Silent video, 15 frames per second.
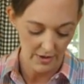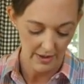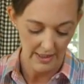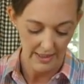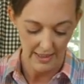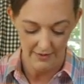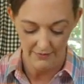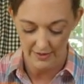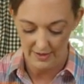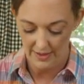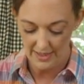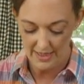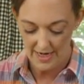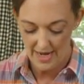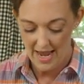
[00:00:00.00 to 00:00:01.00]
cooking
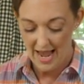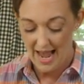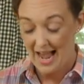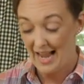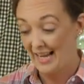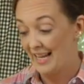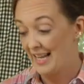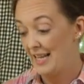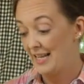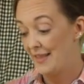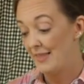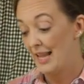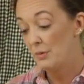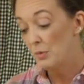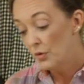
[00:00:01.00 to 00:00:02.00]
evenly,
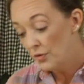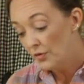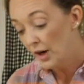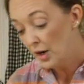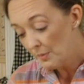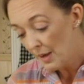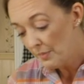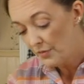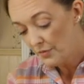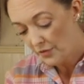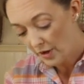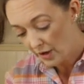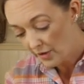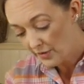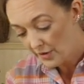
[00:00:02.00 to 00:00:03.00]
and they will firm up
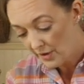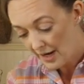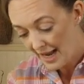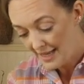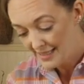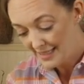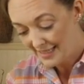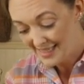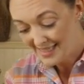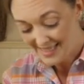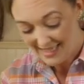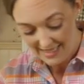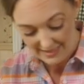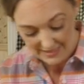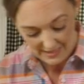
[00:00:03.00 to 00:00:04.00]
further as they
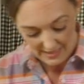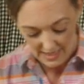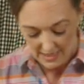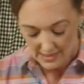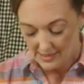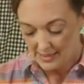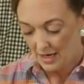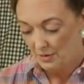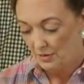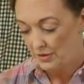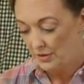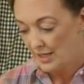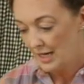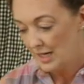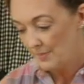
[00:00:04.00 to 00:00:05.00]
sit. So if
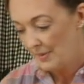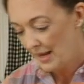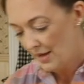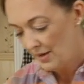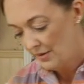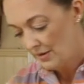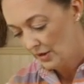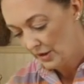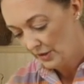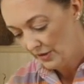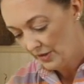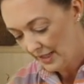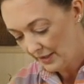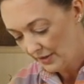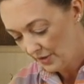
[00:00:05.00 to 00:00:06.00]
you take them out or you
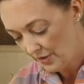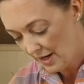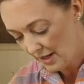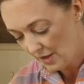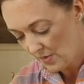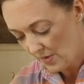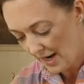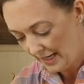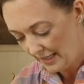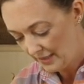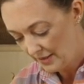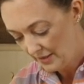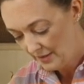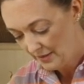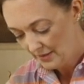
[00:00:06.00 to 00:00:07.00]
think they're not quite
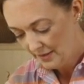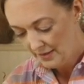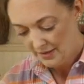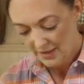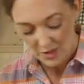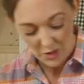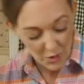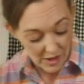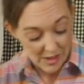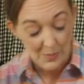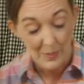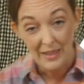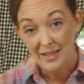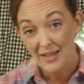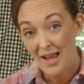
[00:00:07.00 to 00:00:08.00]

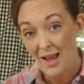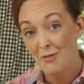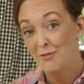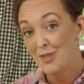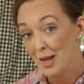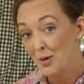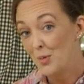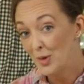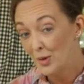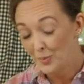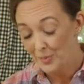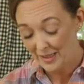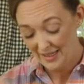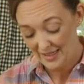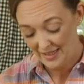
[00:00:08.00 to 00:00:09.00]
crispy enough, they will
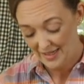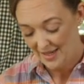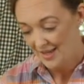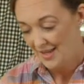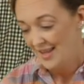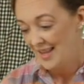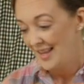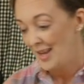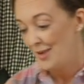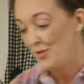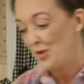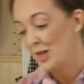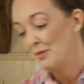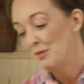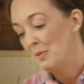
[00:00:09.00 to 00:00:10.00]
be if
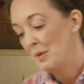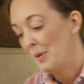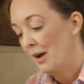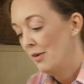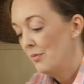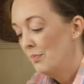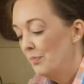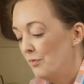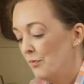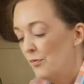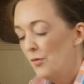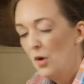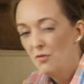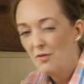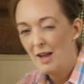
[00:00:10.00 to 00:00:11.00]
you give them about
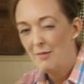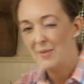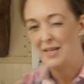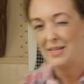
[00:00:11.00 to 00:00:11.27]
4 or 5